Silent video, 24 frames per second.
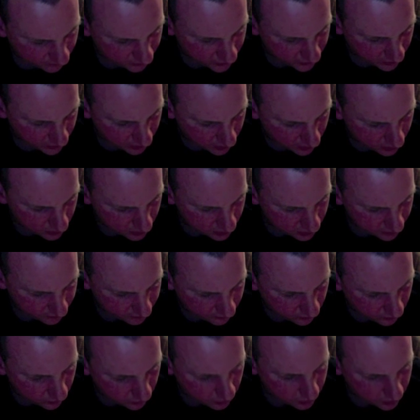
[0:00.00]
the early
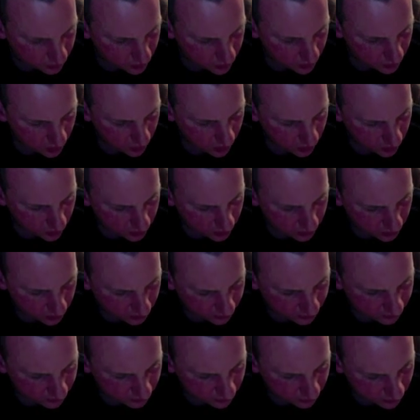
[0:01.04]
fruit on
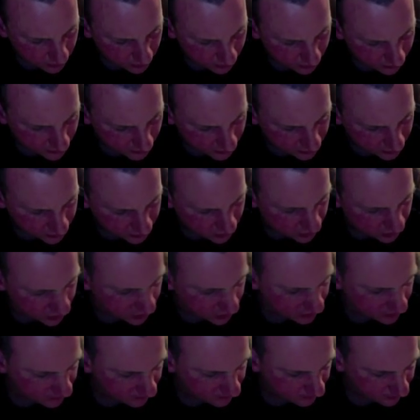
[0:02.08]
the fig
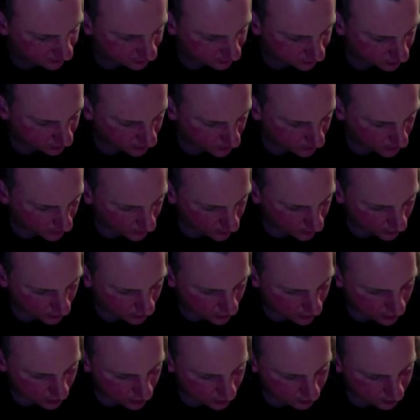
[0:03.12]
tree.
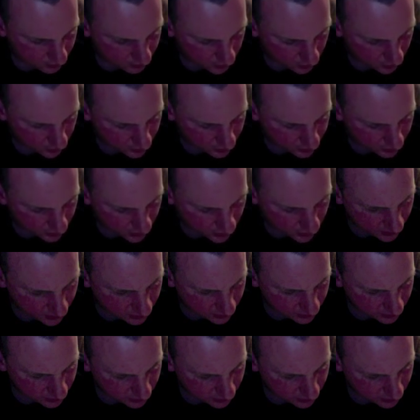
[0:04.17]
But when they